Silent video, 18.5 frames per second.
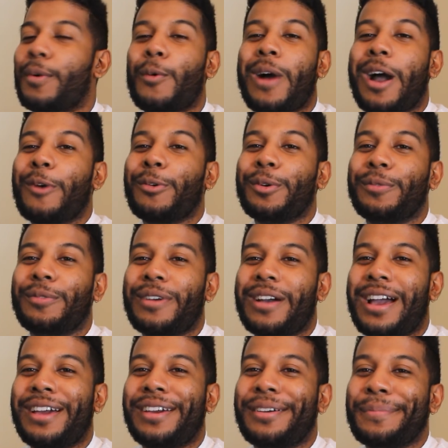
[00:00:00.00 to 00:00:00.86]
But why would,
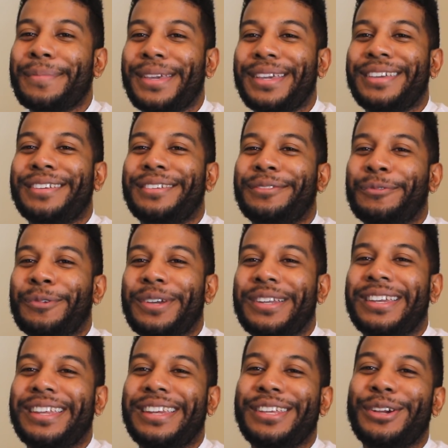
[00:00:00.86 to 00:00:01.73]
I mean,
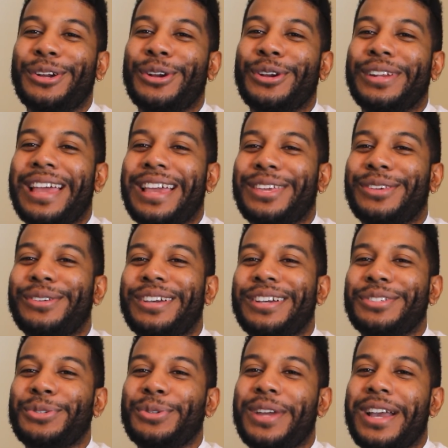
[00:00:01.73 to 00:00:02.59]
wouldn't any girl like you
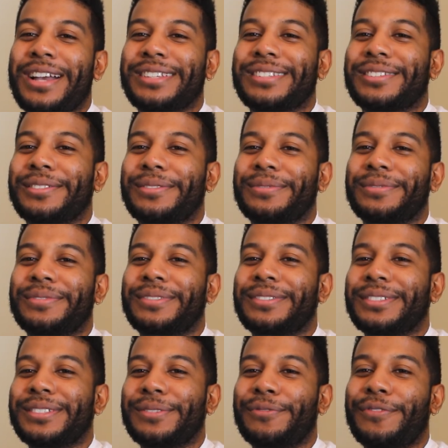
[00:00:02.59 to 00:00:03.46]
cause you got some
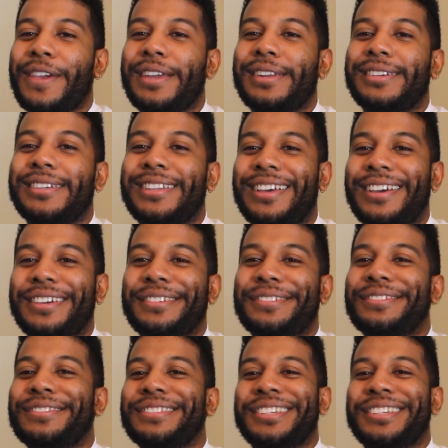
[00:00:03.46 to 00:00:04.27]
feta? Like.